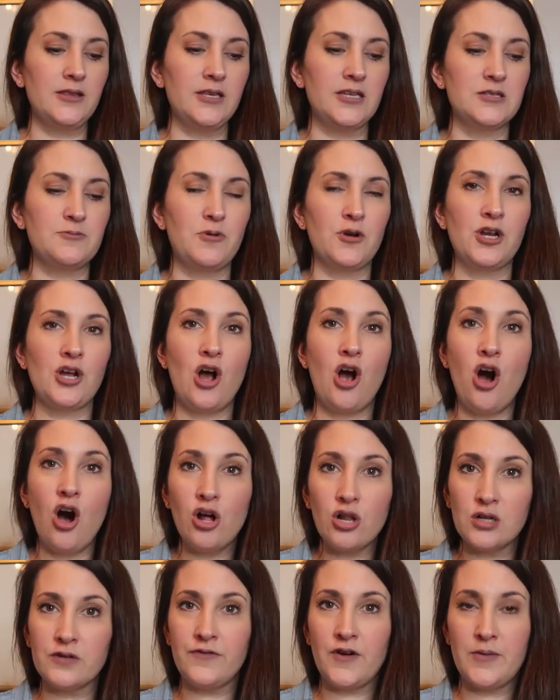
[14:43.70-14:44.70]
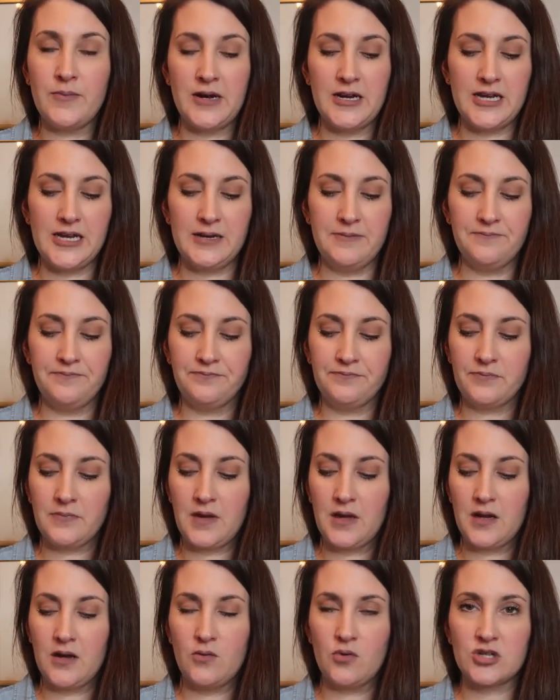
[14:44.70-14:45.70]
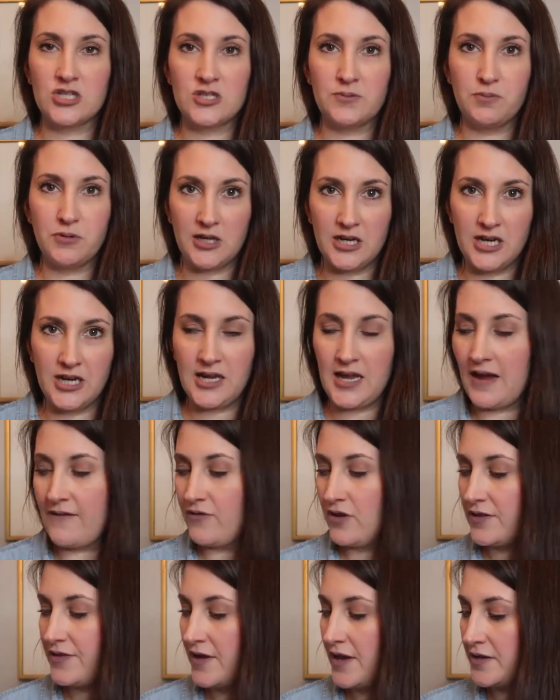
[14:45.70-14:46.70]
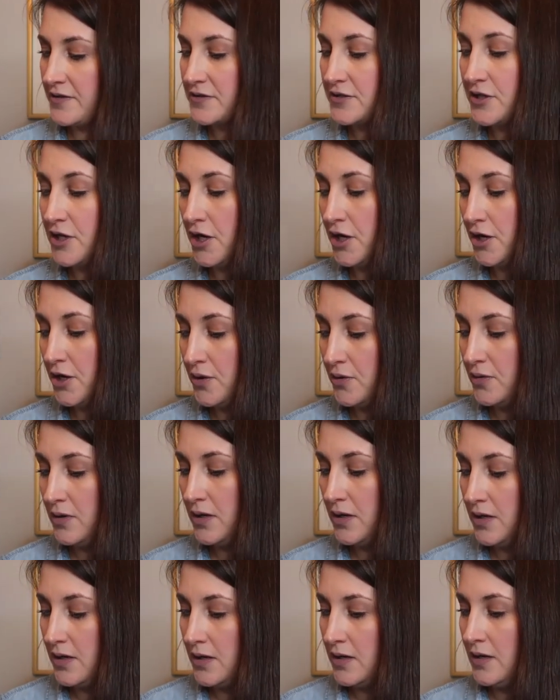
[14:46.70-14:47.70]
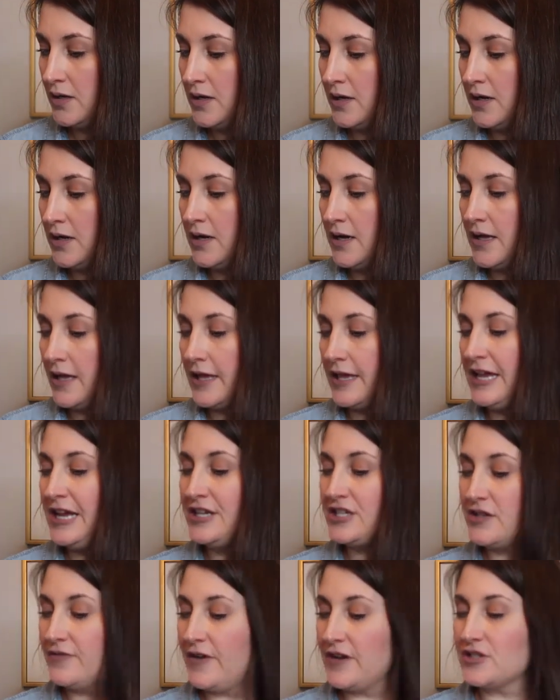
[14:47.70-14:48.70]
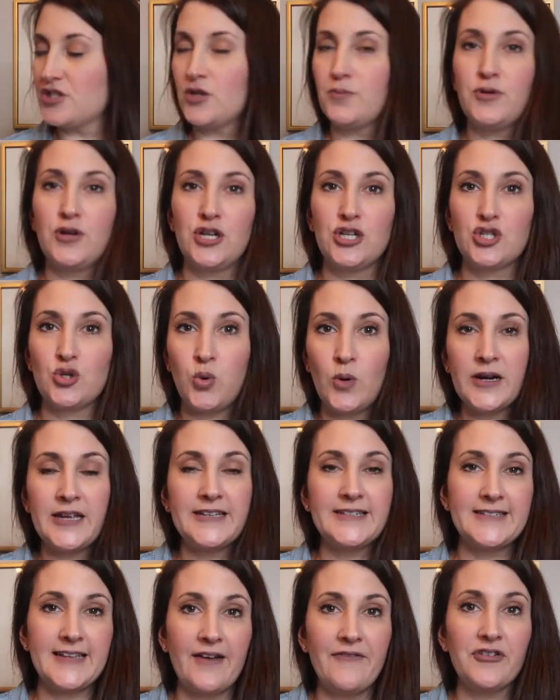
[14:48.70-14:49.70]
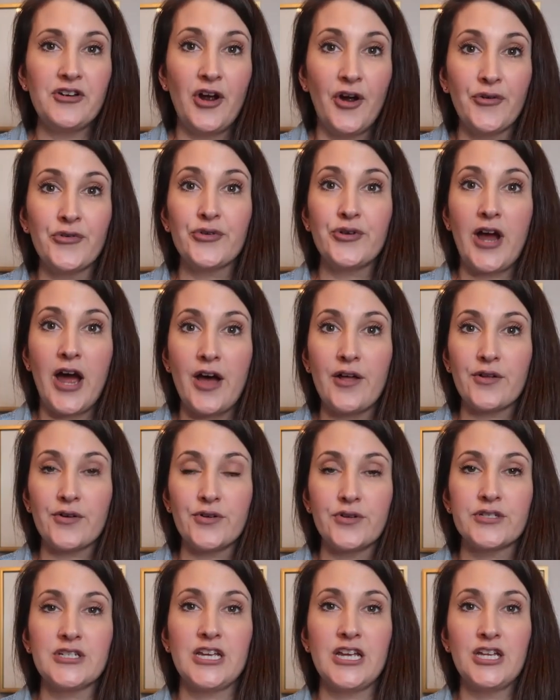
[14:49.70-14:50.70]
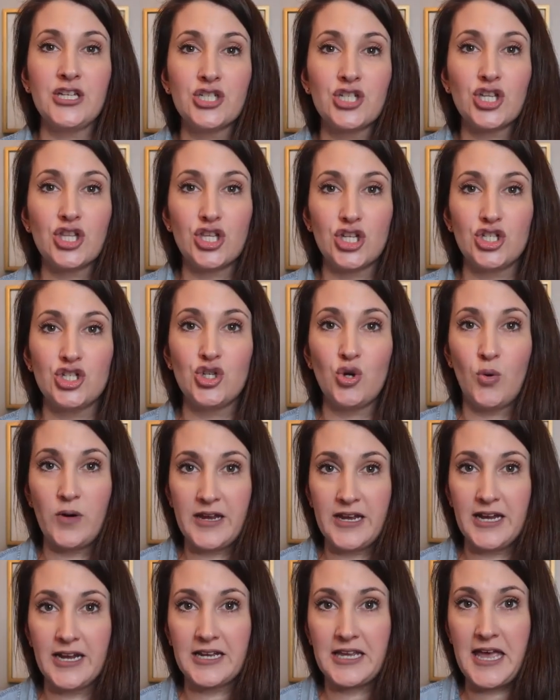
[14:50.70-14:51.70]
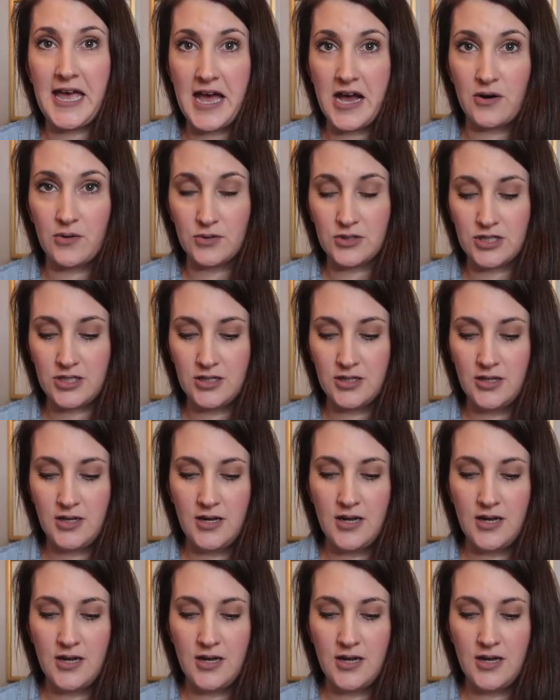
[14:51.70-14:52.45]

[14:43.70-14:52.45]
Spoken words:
is putting all of our money, we're splitting everything, so each of us are putting $2,700 into the joint account,